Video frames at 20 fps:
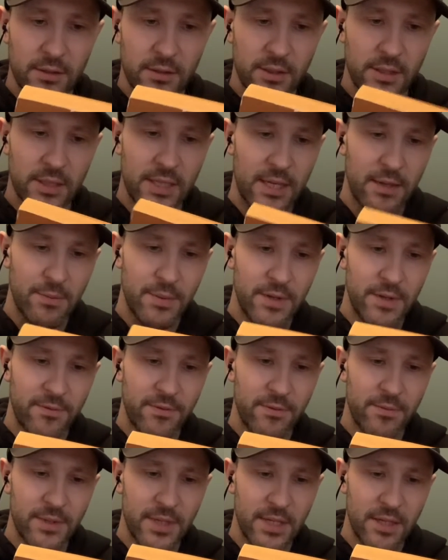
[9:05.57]
get a bit for
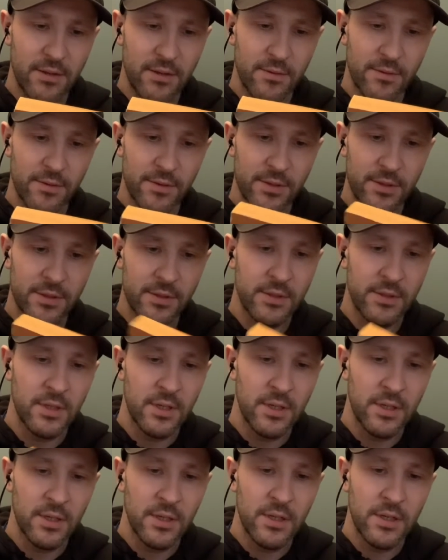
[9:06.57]
themselves.
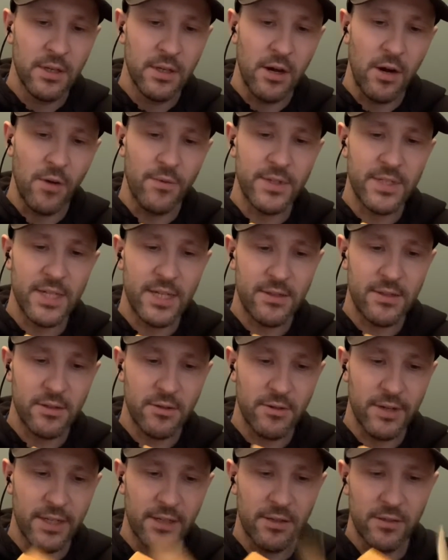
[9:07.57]
Oh, and this has the
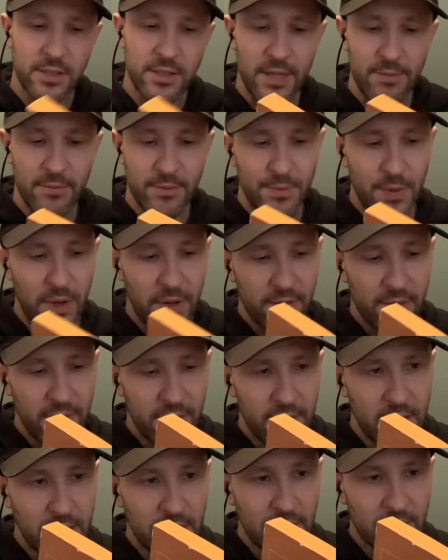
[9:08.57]
great James Bond
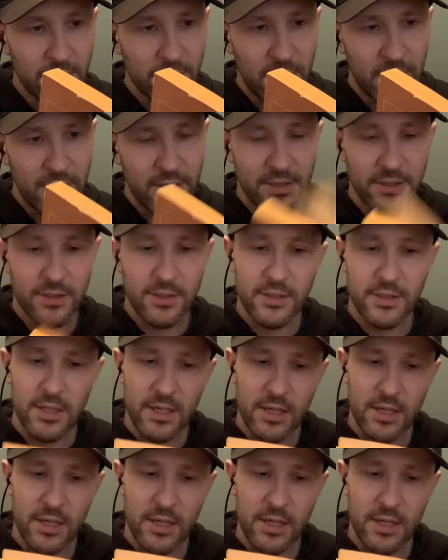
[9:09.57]
thing where it's